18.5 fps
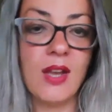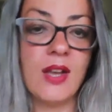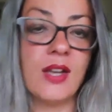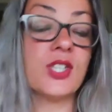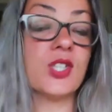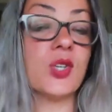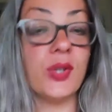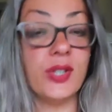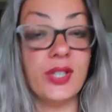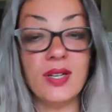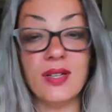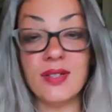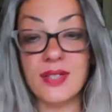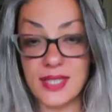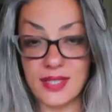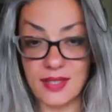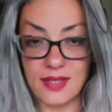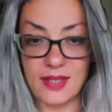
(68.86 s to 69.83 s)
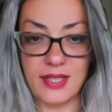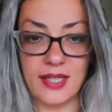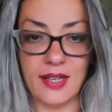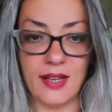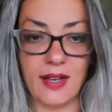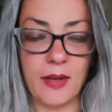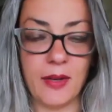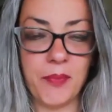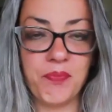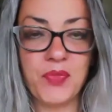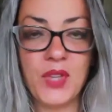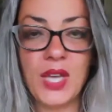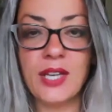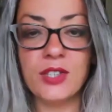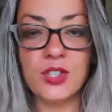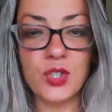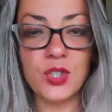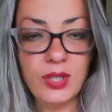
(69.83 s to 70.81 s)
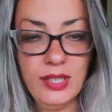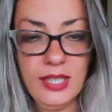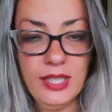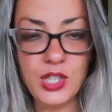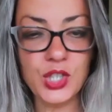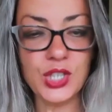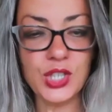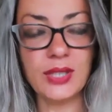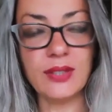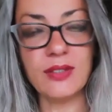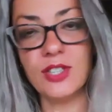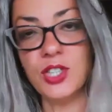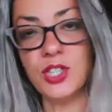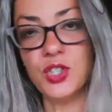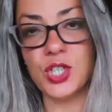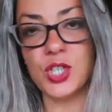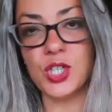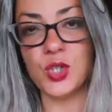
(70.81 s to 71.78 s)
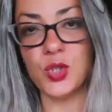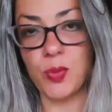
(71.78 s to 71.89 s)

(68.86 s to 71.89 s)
So here is the deal. Tradition teaches you